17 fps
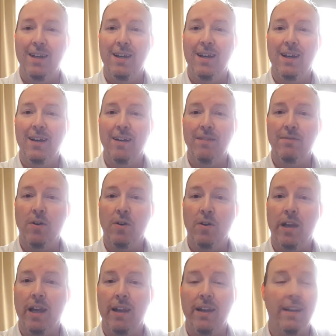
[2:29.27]

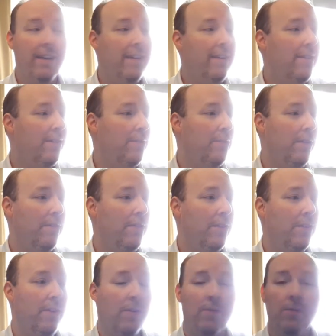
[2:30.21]
Volcanic river
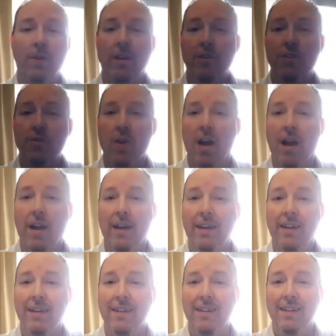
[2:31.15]
don't run dry.
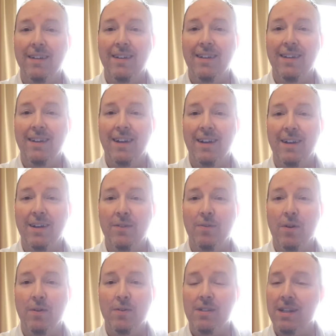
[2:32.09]

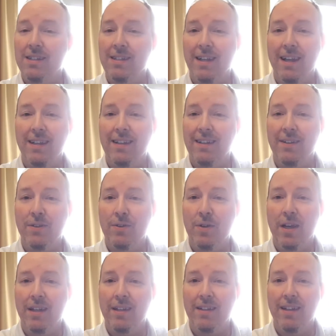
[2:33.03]
What was I saying the other
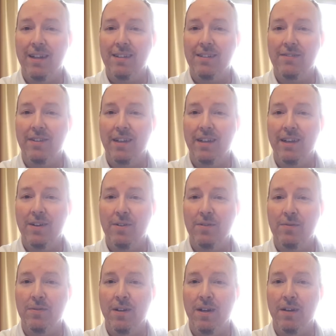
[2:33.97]
day in the last video?
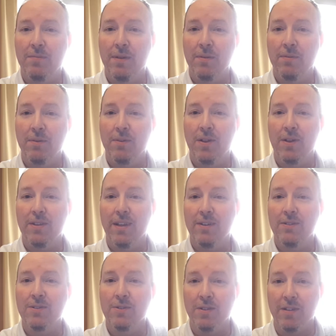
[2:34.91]
People thought that
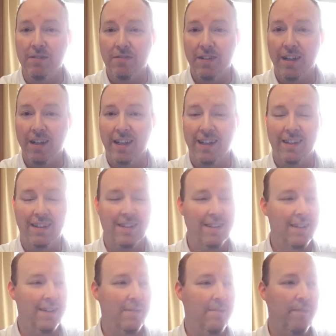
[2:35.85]
was really funny.
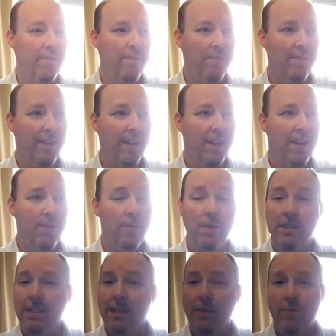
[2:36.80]

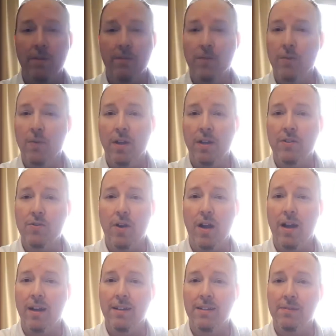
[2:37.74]
Whiskey River Run
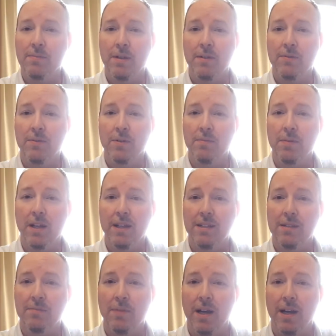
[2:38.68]
Dry has been
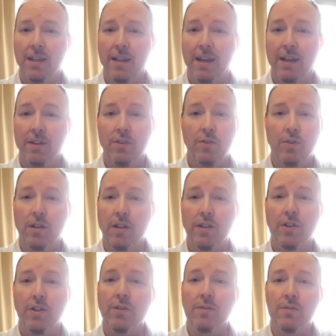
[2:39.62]
replaced by like
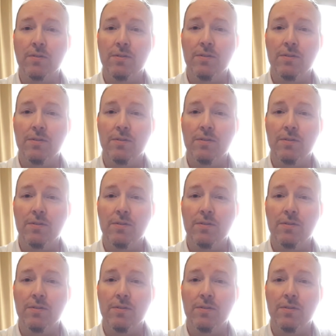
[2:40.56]
nuclear